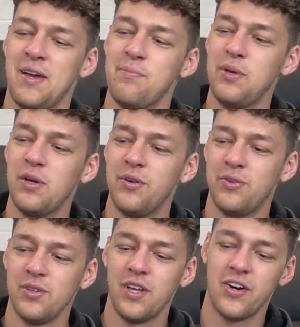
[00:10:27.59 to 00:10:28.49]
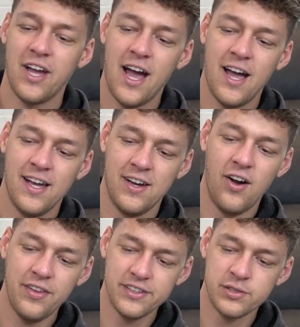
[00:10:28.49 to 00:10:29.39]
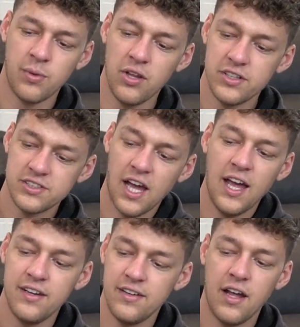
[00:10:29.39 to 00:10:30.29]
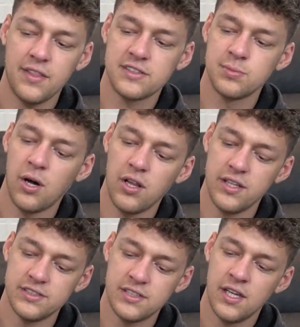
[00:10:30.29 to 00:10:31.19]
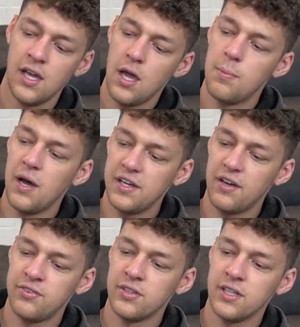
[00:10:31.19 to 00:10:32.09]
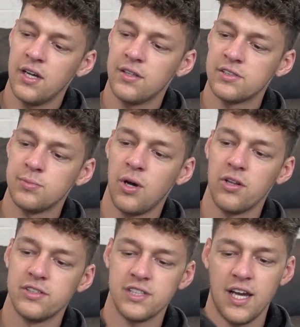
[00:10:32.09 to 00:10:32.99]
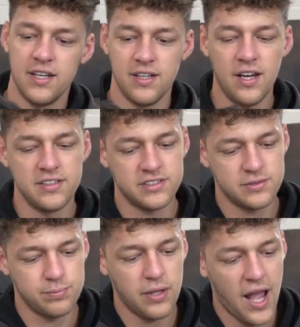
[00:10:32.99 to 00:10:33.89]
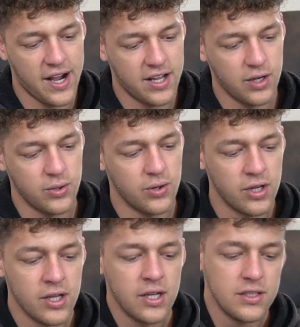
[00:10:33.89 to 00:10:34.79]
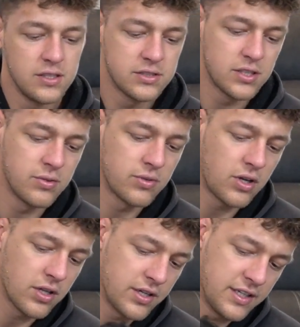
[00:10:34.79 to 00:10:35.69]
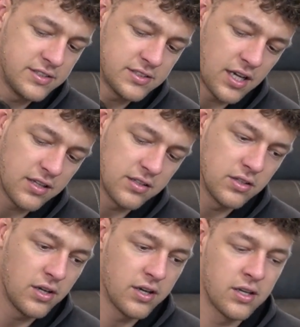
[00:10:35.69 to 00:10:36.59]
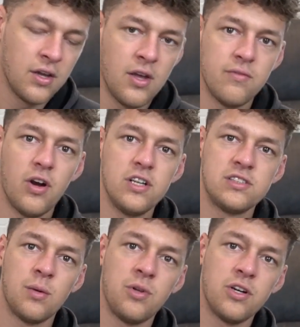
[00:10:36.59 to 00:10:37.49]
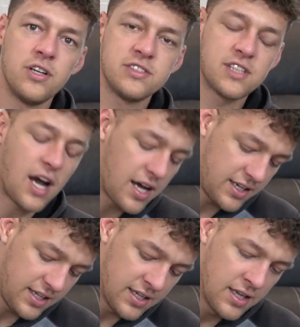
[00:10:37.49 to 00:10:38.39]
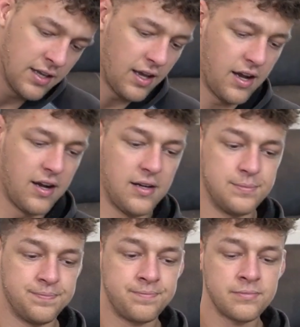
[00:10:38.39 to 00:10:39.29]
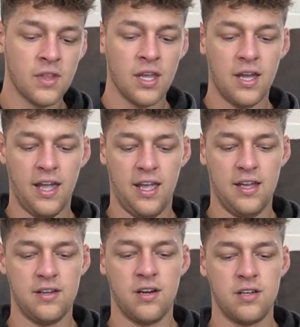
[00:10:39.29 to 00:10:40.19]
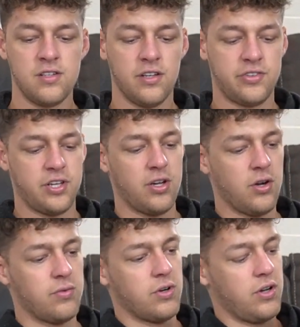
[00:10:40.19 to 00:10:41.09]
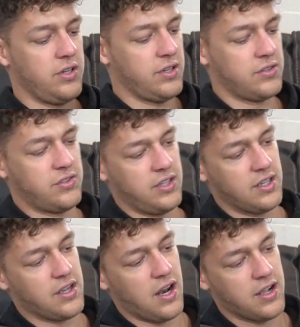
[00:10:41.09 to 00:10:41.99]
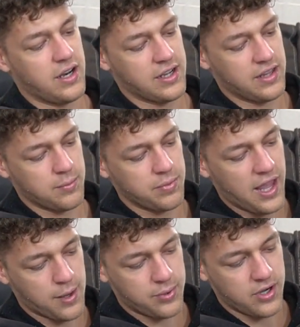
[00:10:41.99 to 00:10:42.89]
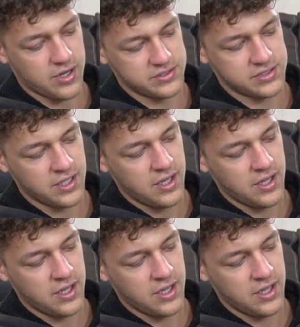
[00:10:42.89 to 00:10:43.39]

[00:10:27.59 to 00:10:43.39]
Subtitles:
Beautiful little guy, on the smaller side, not the smallest, but definitely on the smaller side. Nice black coat, just overall a nice solid look. Very similar to Scotty, and just overall you can see kind of got the black paws,